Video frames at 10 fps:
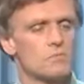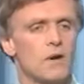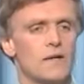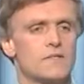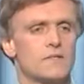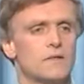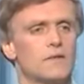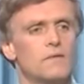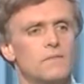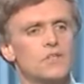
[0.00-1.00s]
in the form
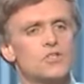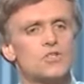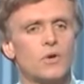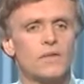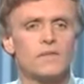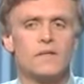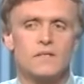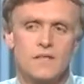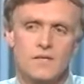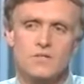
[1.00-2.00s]
of spots,
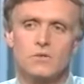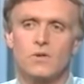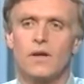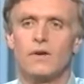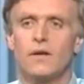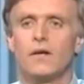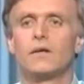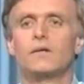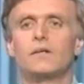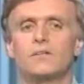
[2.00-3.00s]
this is showing that
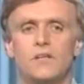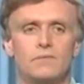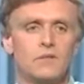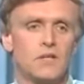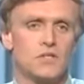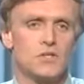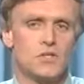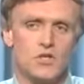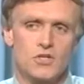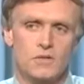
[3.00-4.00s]
the intestinal
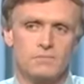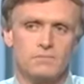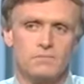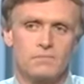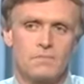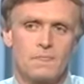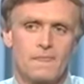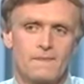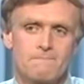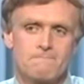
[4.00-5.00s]
area definitely
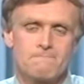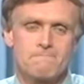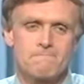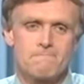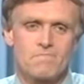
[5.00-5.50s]
needs attention.